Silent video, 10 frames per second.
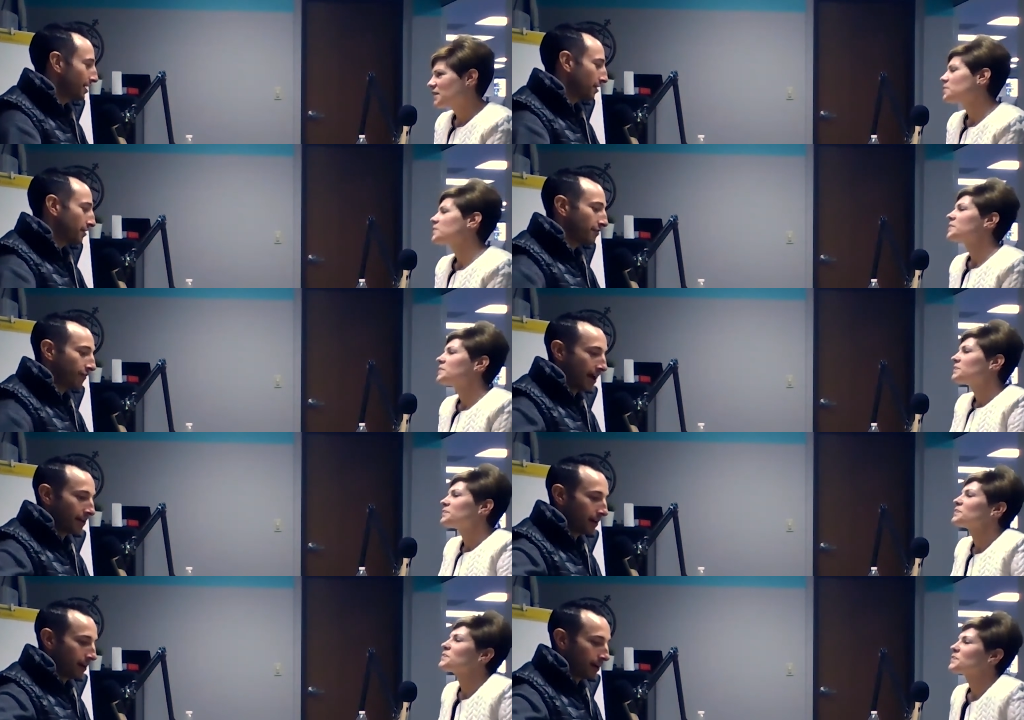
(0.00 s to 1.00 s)
Speaker 1: You know, you've had
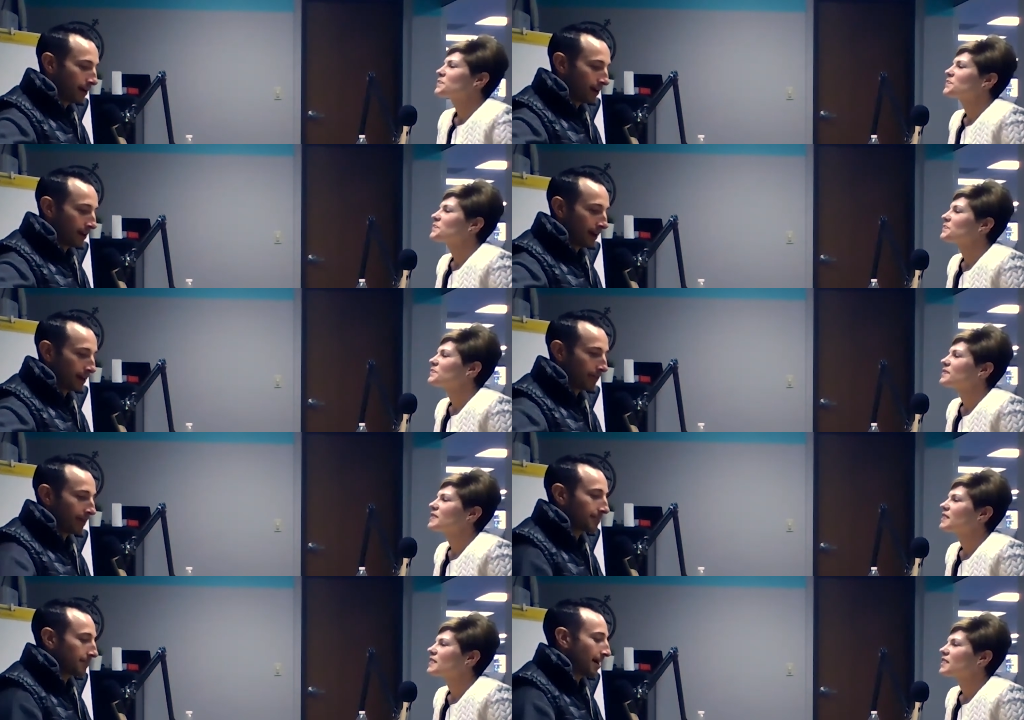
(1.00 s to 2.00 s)
a, uh, an
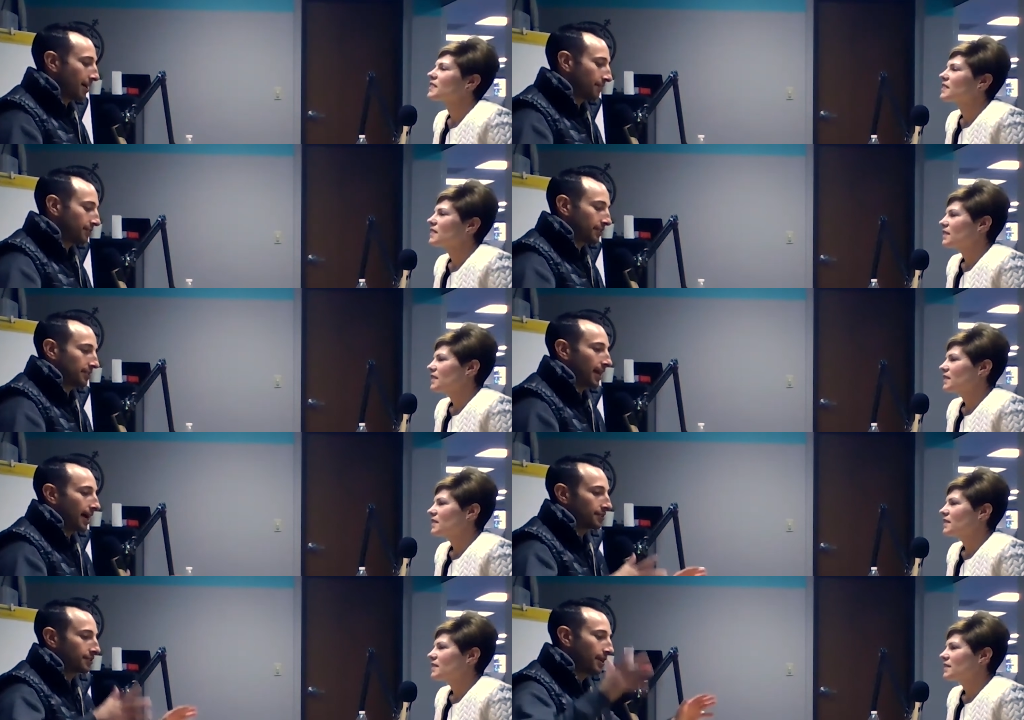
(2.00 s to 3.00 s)
immense amount of
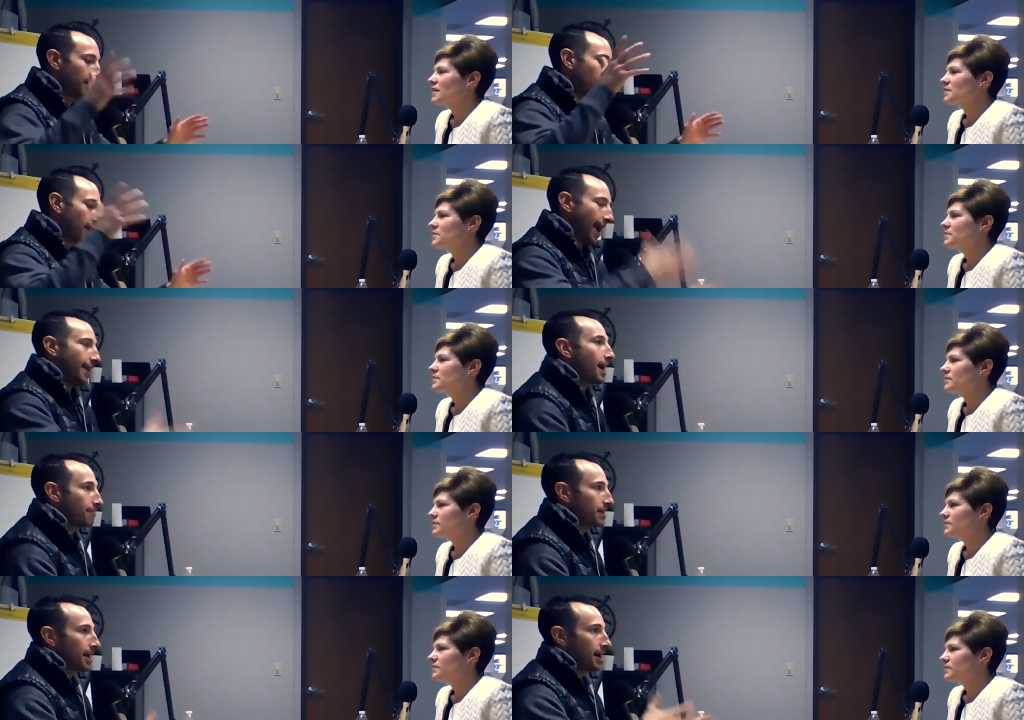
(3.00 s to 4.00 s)
success at
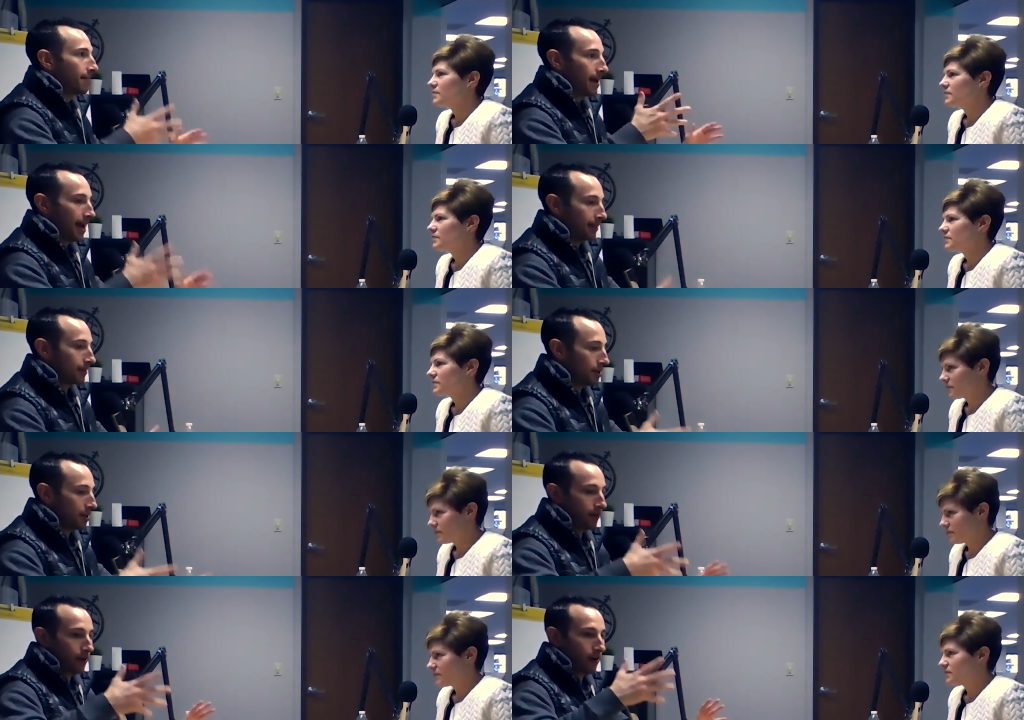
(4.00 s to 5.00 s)
IBM, at
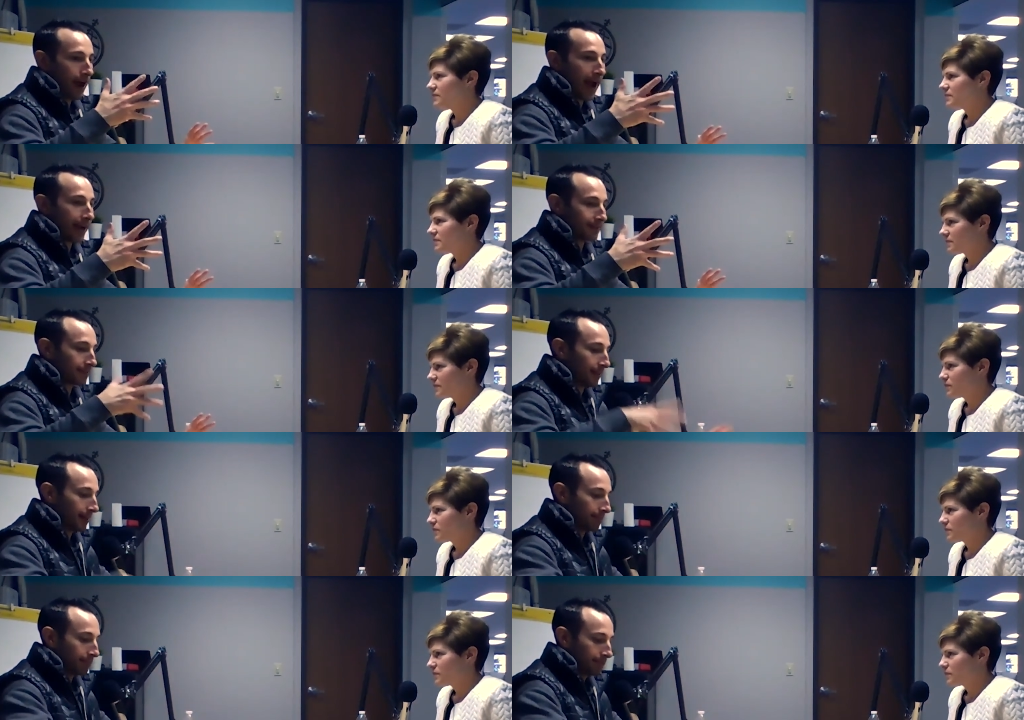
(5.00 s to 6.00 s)
Lenovo, at
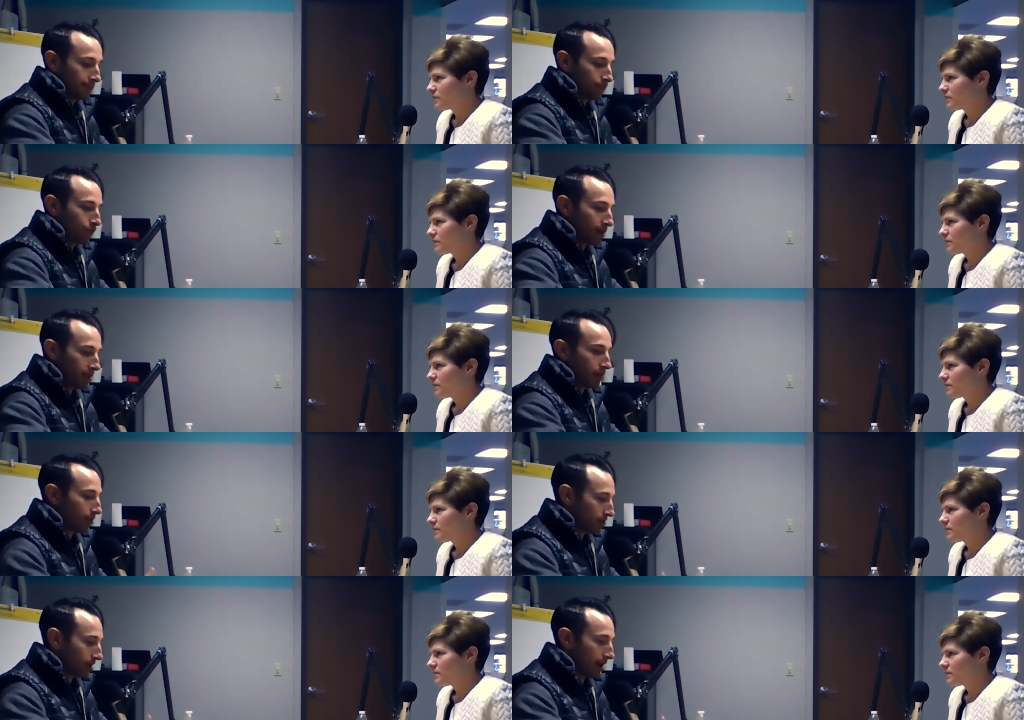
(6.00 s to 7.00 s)
um, running
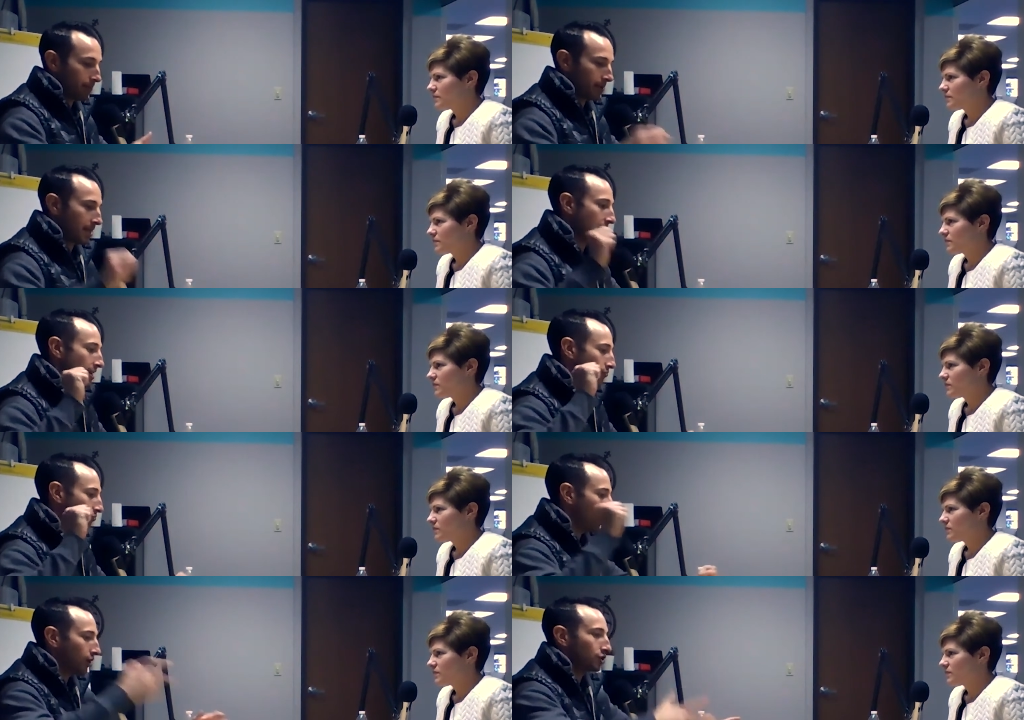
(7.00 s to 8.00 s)
your own company,
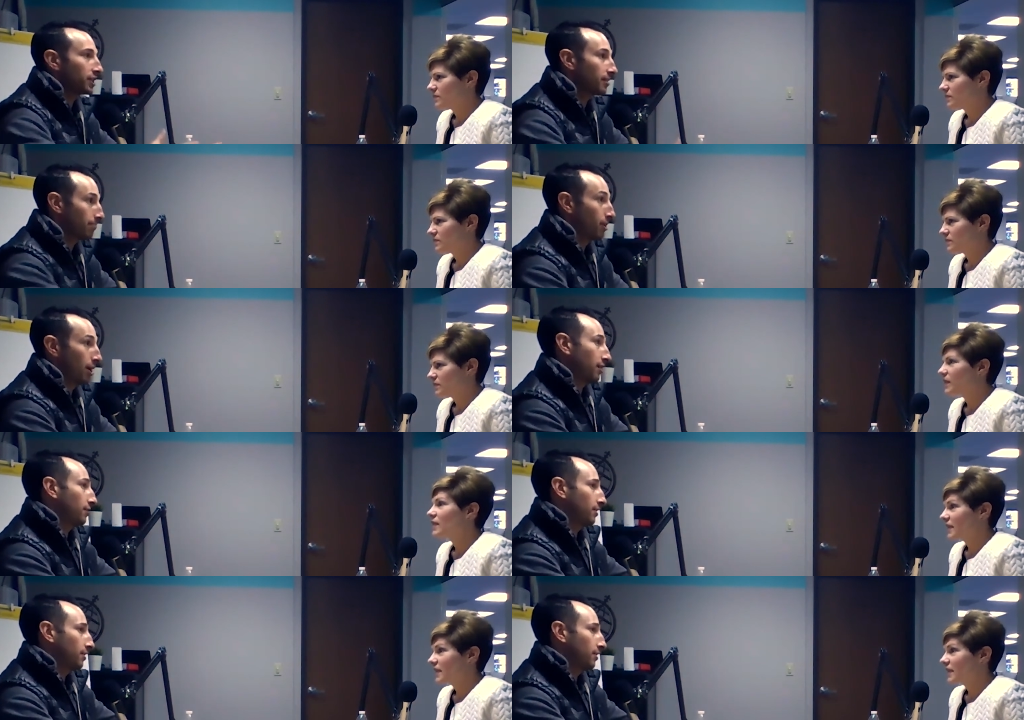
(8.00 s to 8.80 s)
launching the book,